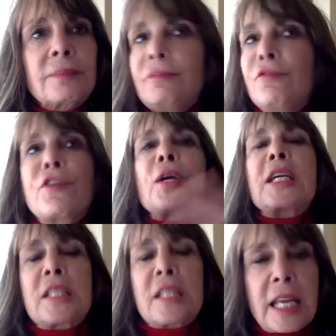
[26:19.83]

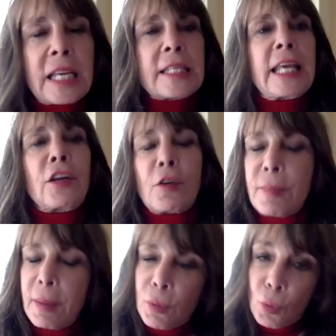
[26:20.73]
various things, and I
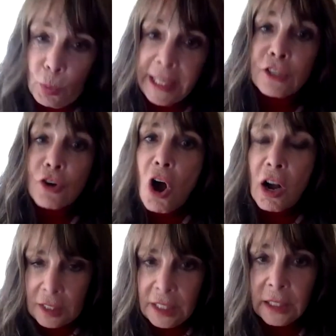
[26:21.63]
remember we
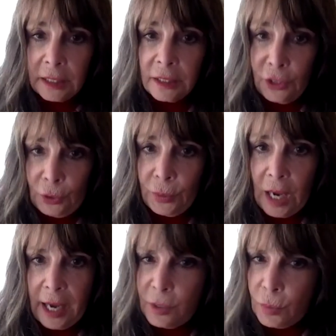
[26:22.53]
talked you and
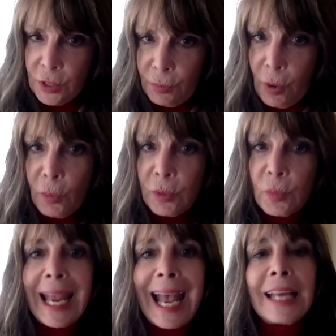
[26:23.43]
I. There was a moment
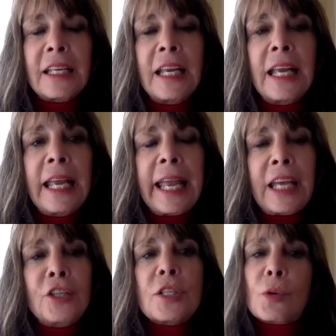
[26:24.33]
we had,
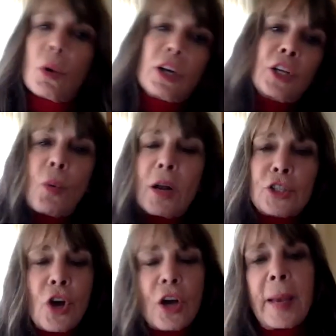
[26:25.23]
and you said, What do you want to
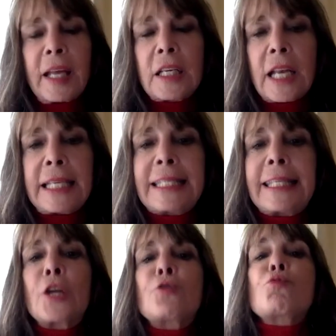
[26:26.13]
talk about? And I
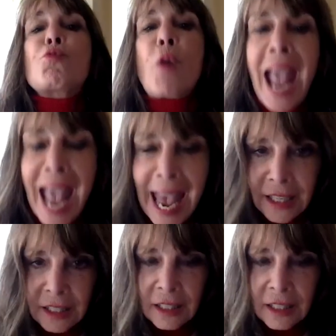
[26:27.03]
said, Rad